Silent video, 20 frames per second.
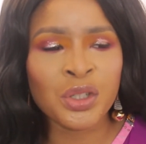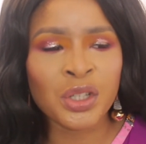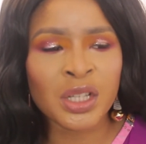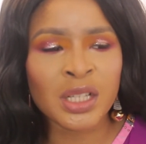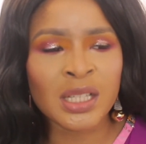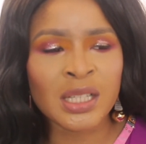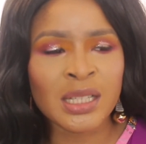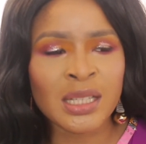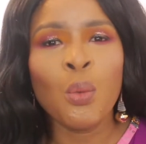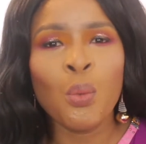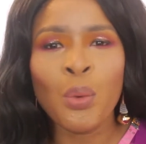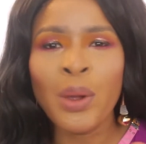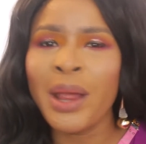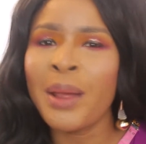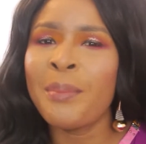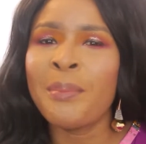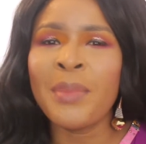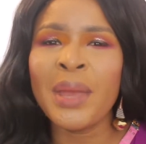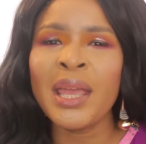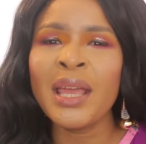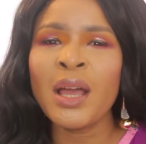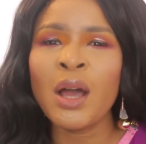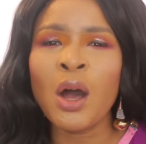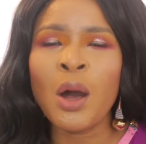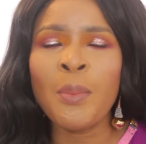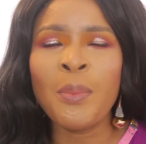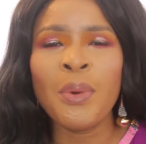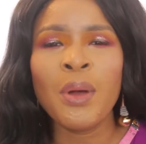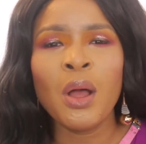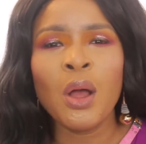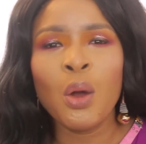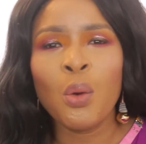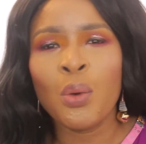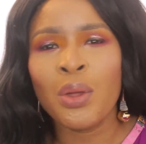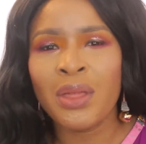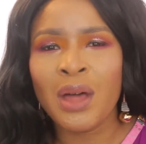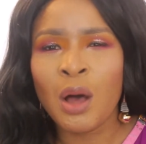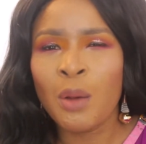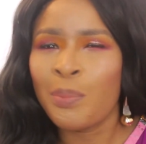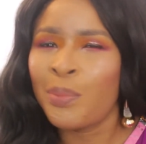just wear makeup
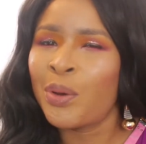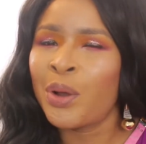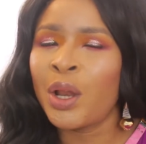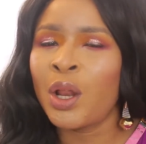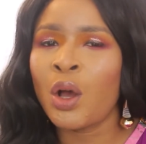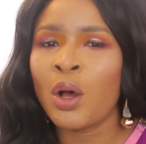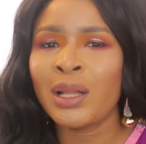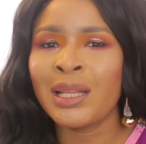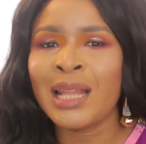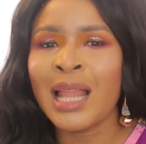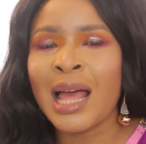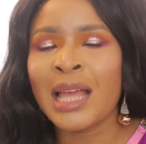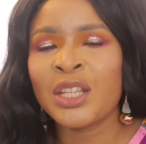without putting on